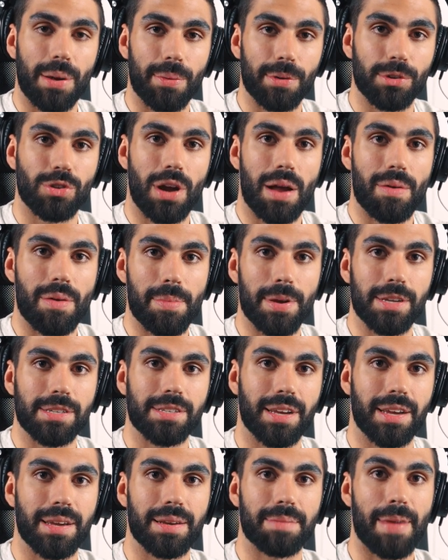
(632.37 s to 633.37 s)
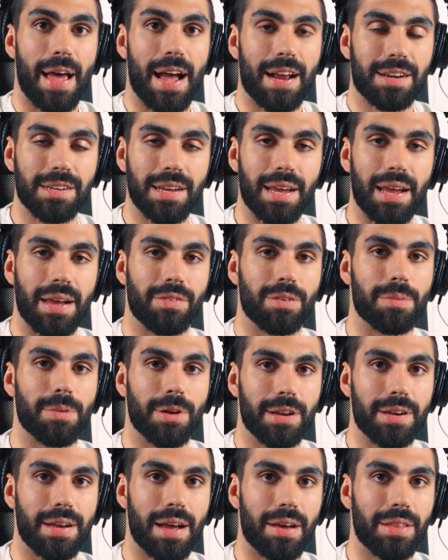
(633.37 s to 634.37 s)
I will try my best to get back to
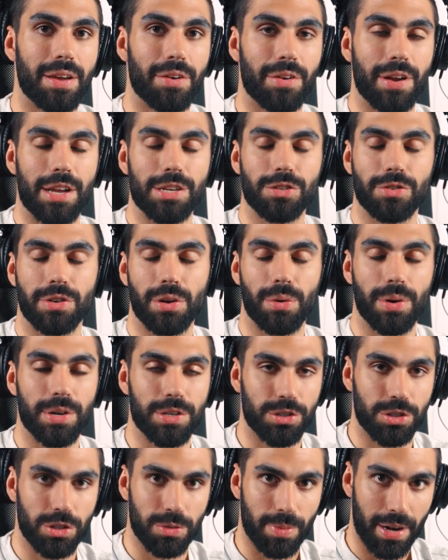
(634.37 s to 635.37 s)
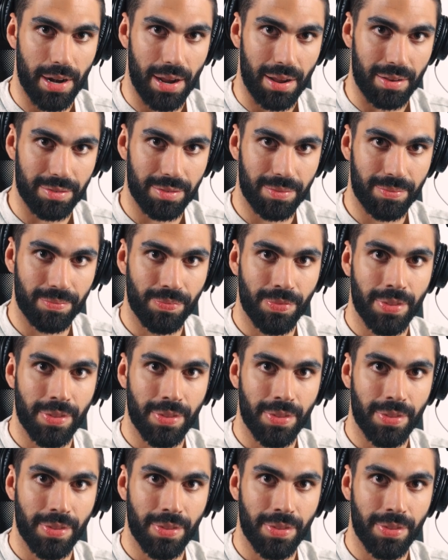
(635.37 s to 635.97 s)
everybody down there and answer any questions you might have.